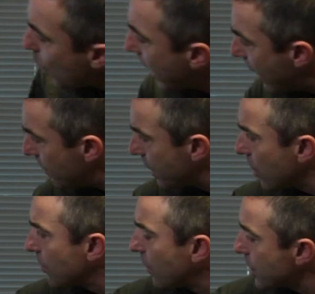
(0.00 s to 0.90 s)
We have
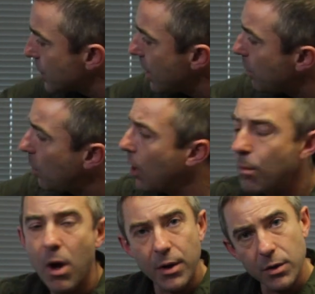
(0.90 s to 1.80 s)
here, for example,
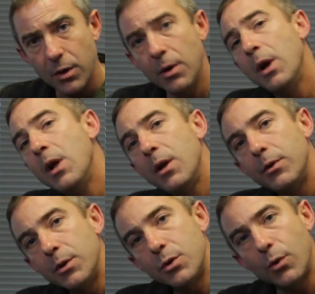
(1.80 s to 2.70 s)
a monitor
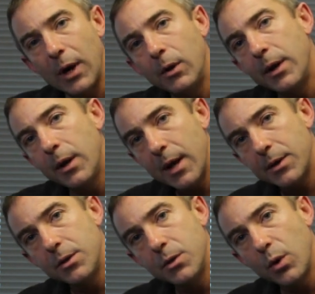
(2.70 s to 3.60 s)
that's directly
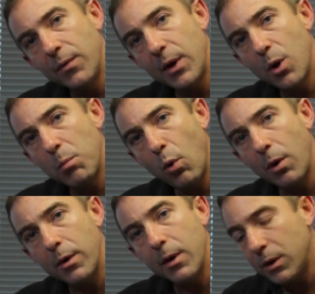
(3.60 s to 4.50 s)
connected to a video
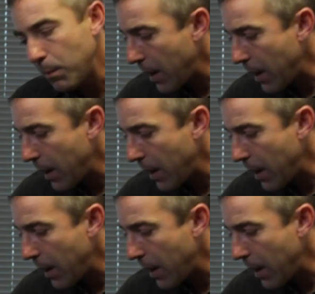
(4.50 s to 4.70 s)
port at the